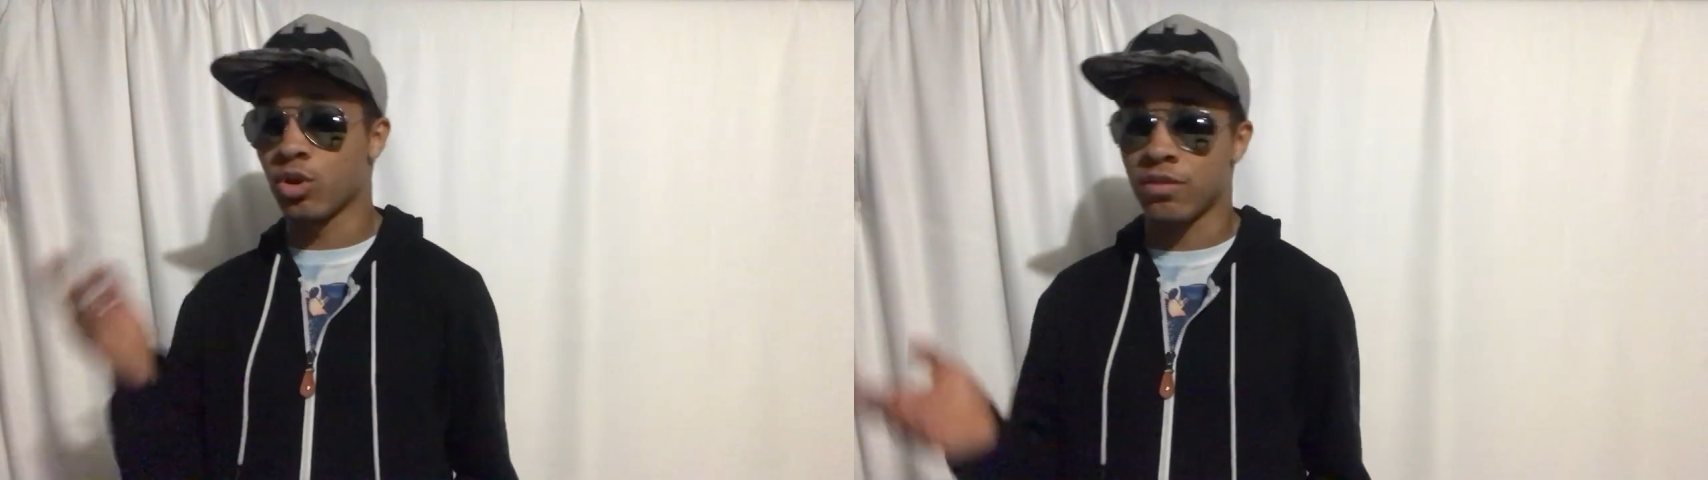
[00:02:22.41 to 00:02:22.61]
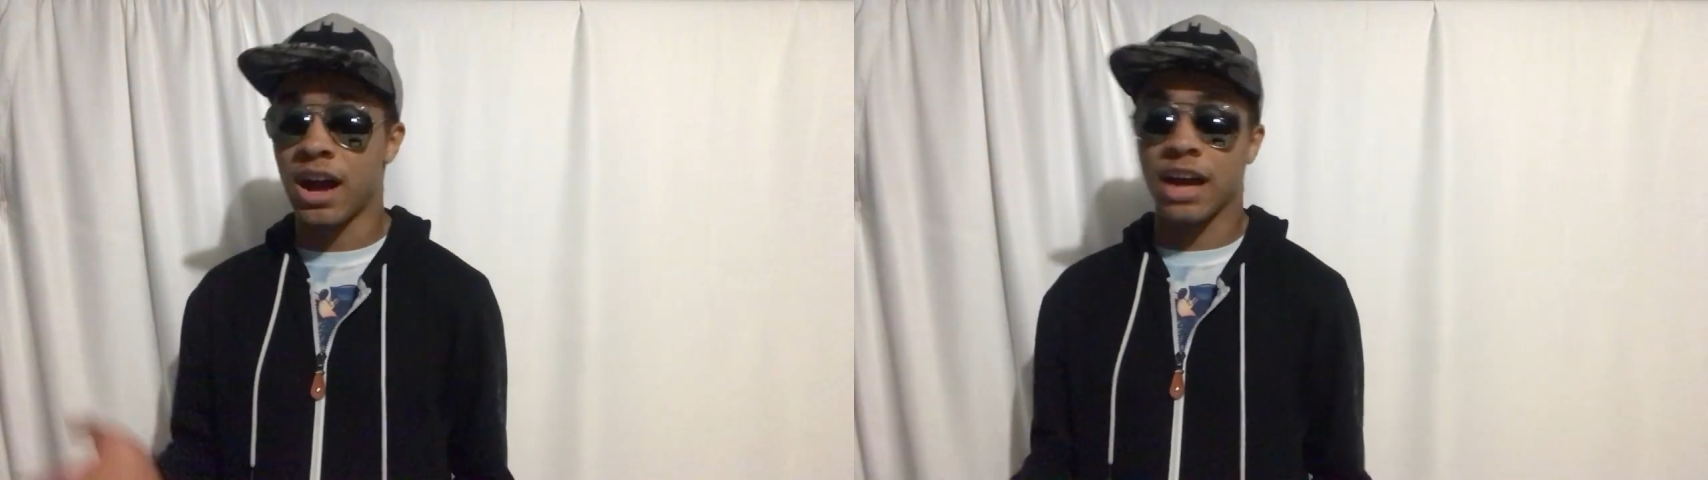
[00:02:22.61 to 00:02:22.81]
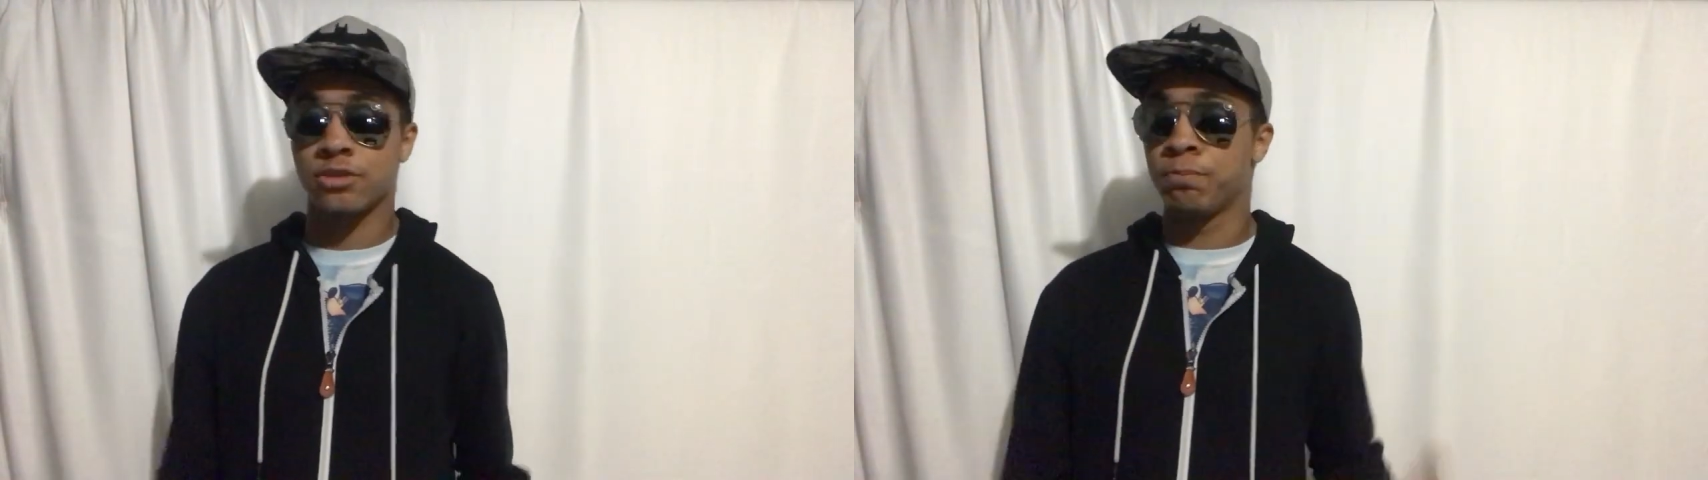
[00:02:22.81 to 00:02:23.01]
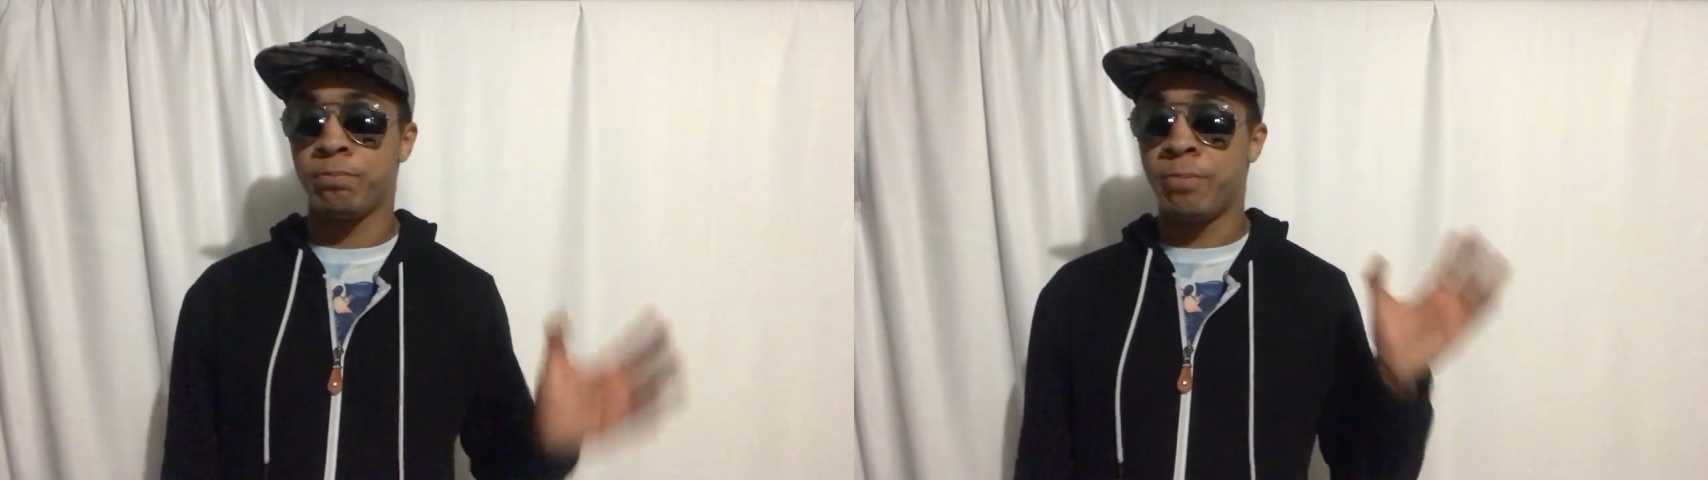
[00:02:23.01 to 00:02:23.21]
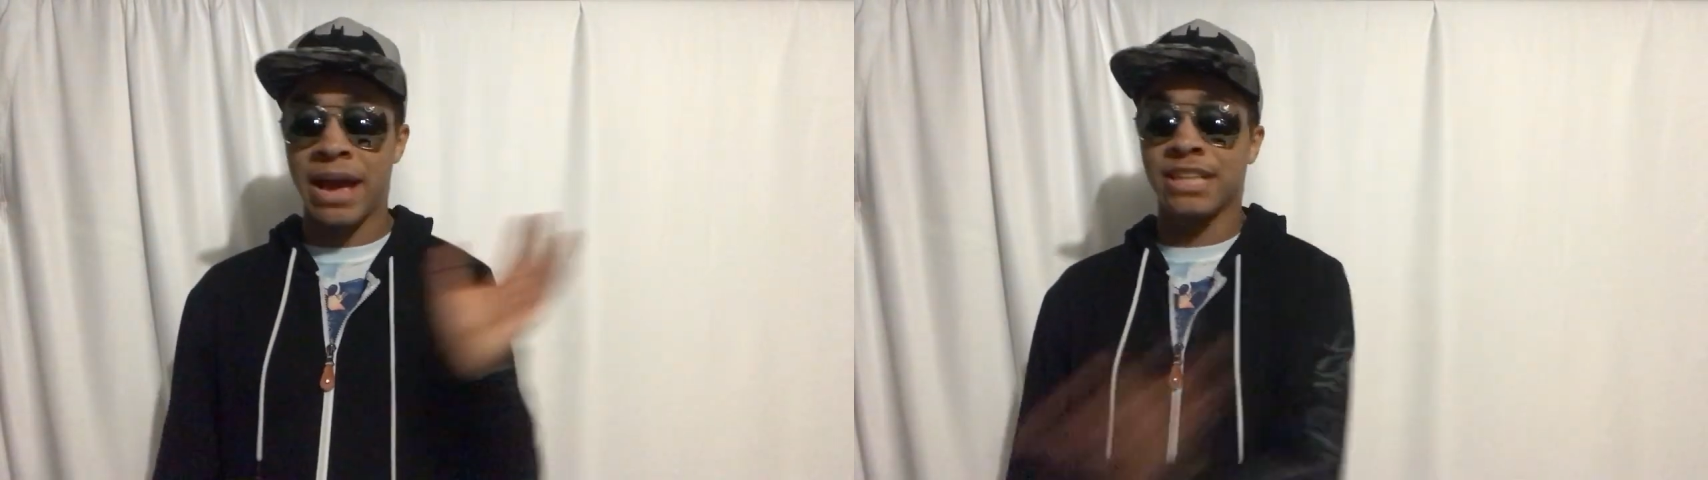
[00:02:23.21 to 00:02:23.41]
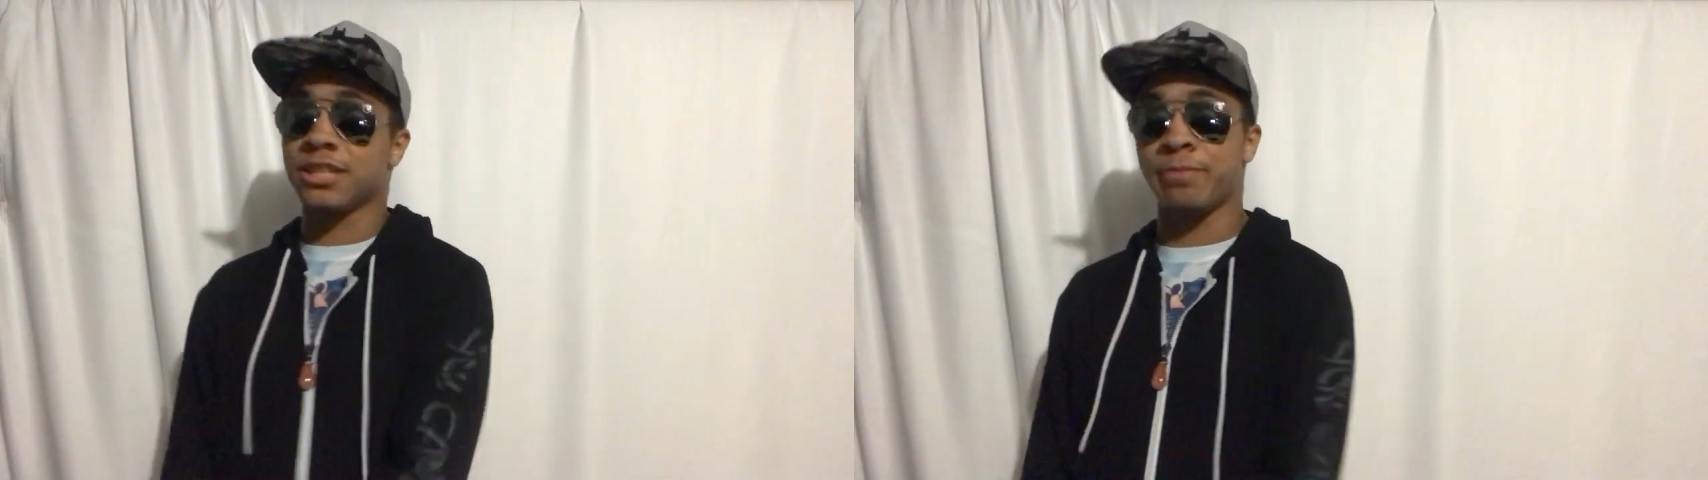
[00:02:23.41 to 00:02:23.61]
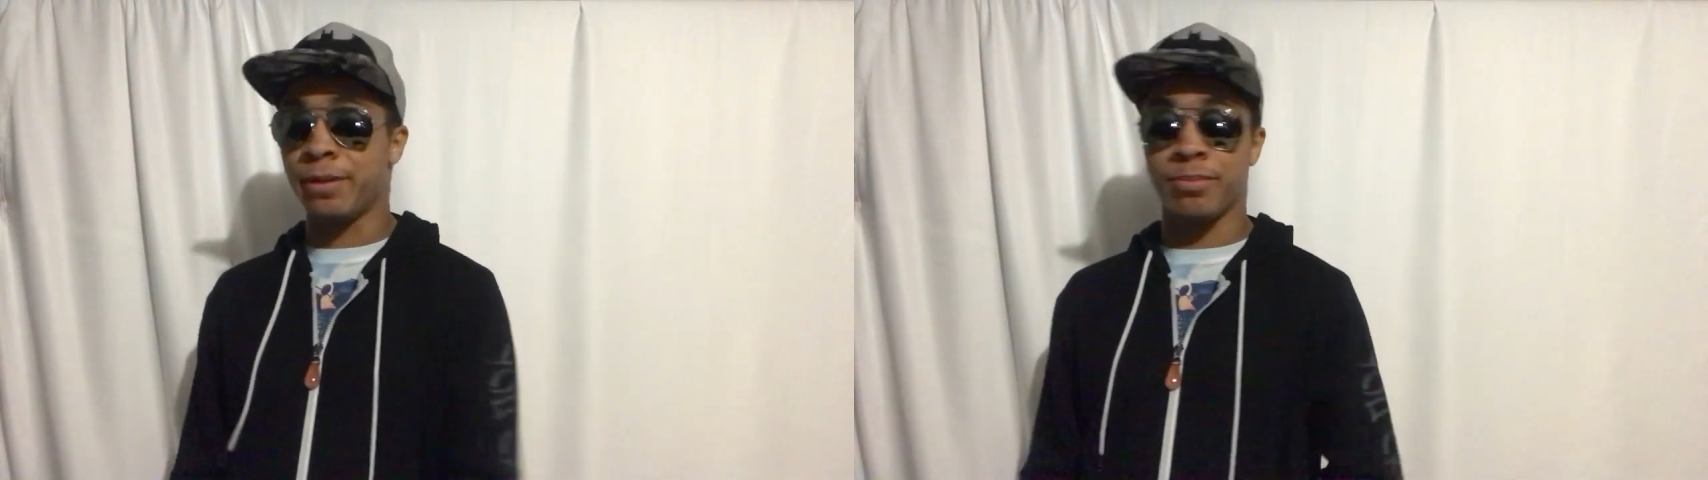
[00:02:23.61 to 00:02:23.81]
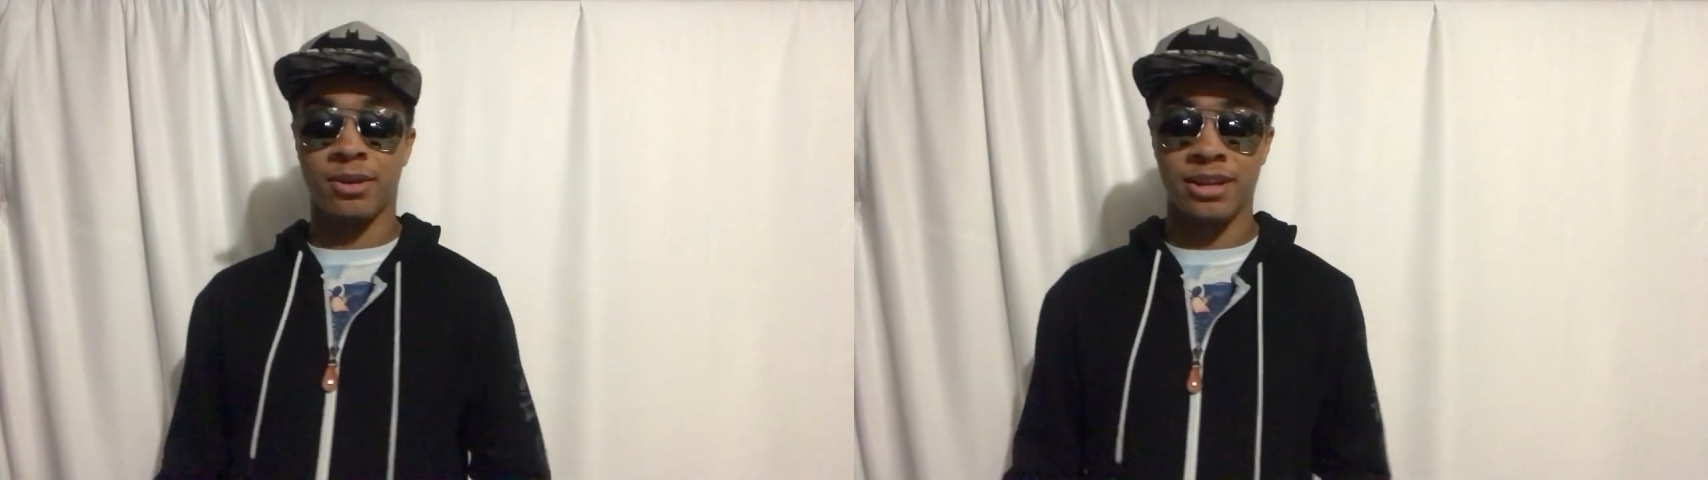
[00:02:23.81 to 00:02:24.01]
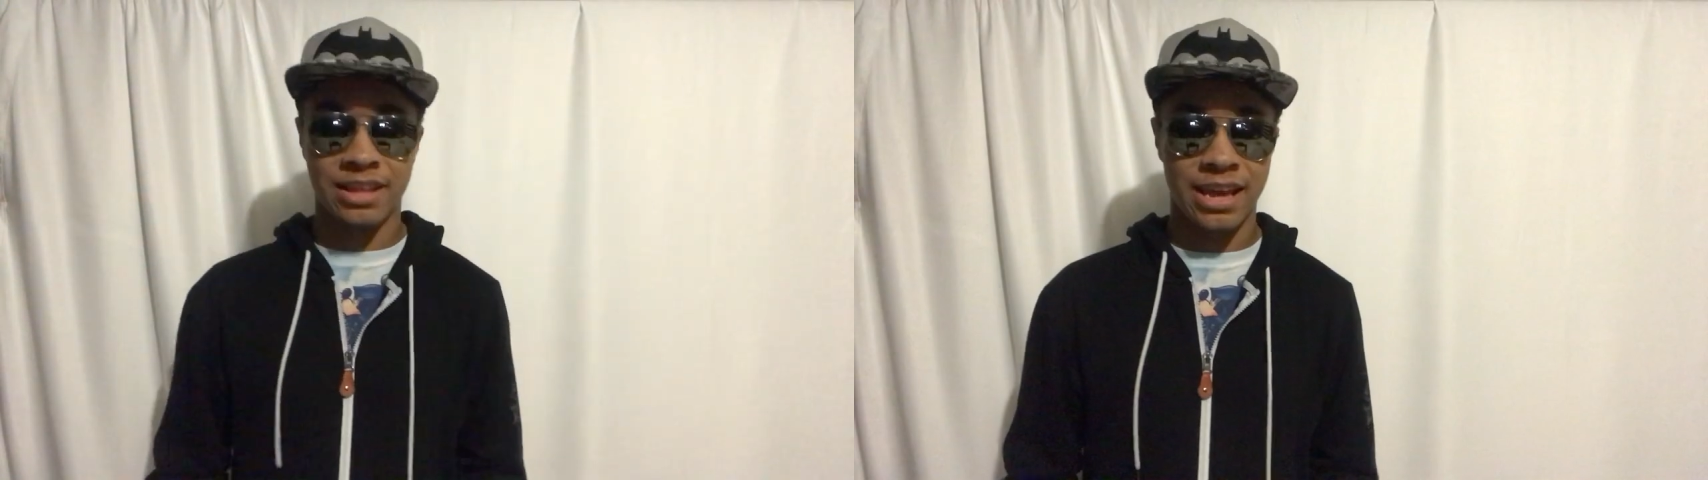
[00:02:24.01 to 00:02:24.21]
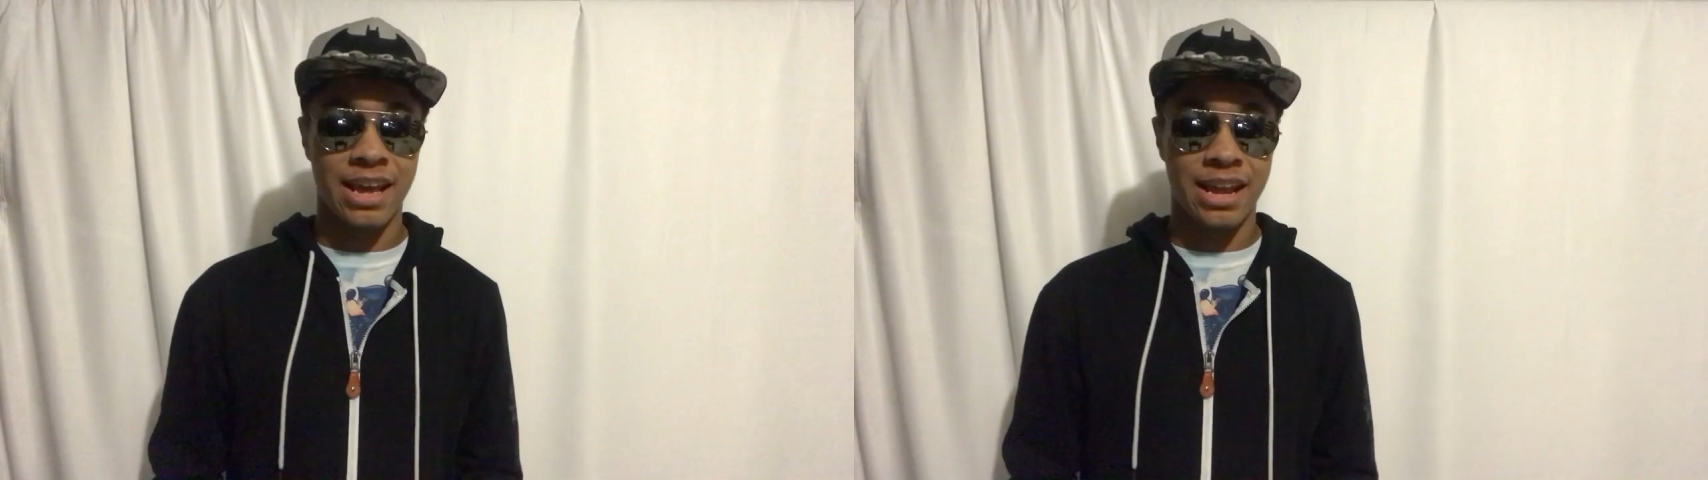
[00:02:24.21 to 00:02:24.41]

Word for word: or rocks bashing people in the